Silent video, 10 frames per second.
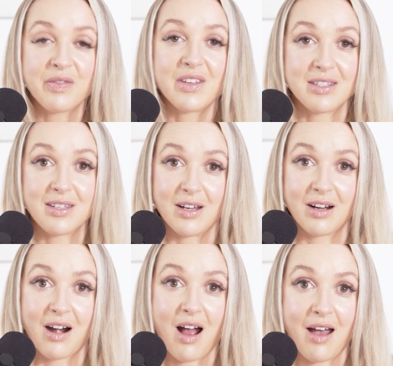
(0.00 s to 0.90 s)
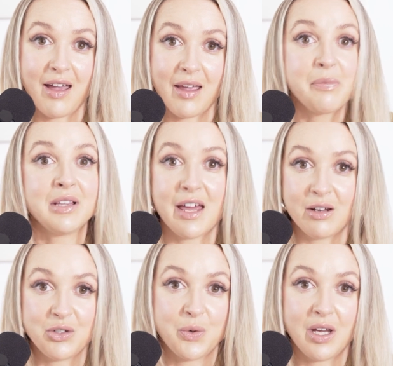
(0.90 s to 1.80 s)
this year, I plan
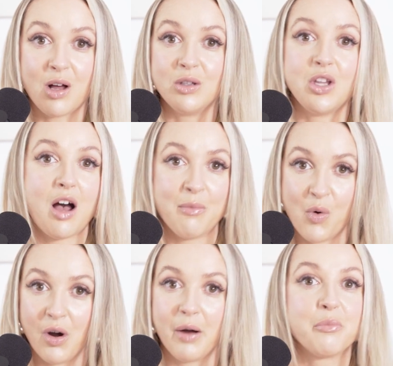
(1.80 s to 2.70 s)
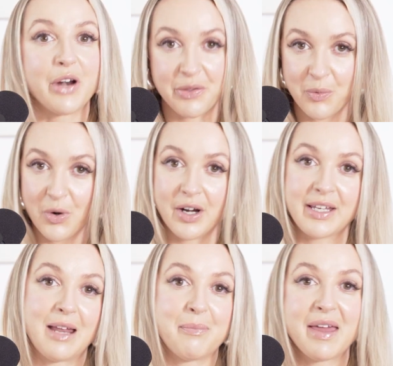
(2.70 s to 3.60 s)
on doing a lot more breathwork
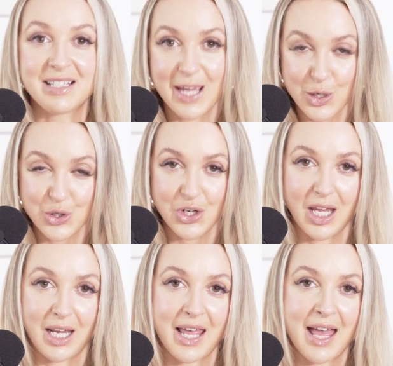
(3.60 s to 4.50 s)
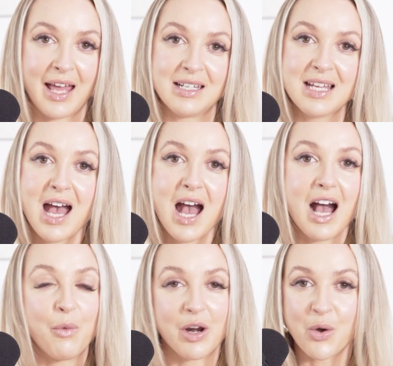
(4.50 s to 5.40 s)
and meditation, and
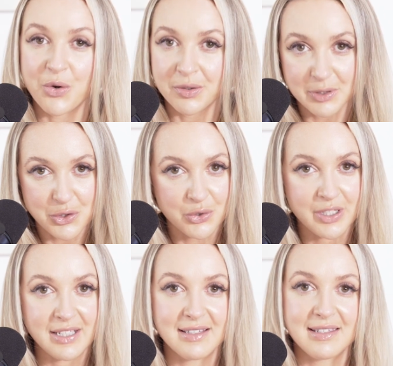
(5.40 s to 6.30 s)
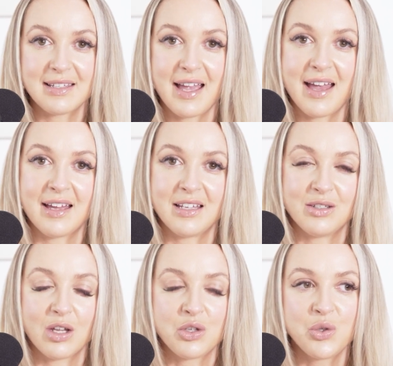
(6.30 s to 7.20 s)
I want to go to retreats
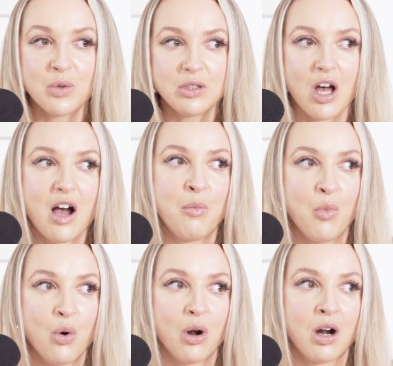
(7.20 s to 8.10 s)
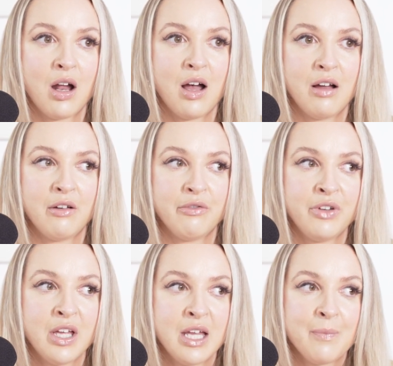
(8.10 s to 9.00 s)
and do a lot more
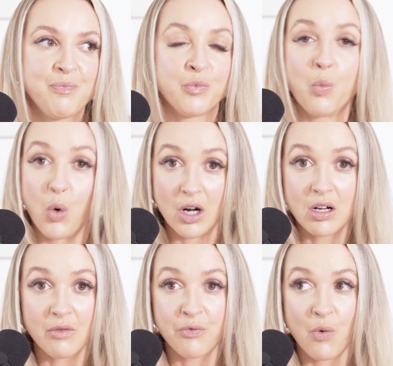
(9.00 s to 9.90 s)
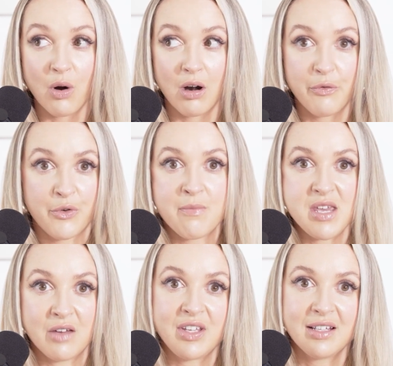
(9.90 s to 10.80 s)
of work for
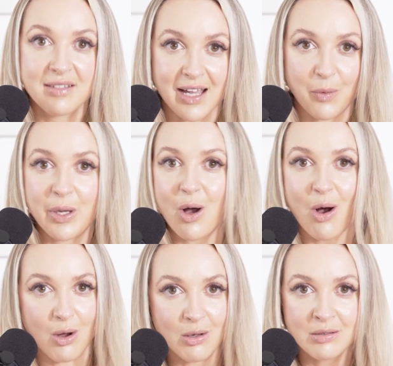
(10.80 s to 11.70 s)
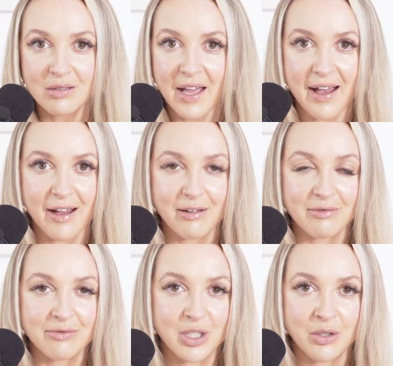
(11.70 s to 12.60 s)
me on the inside. We all
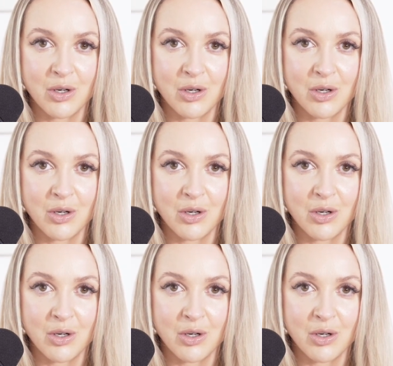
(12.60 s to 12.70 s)
have,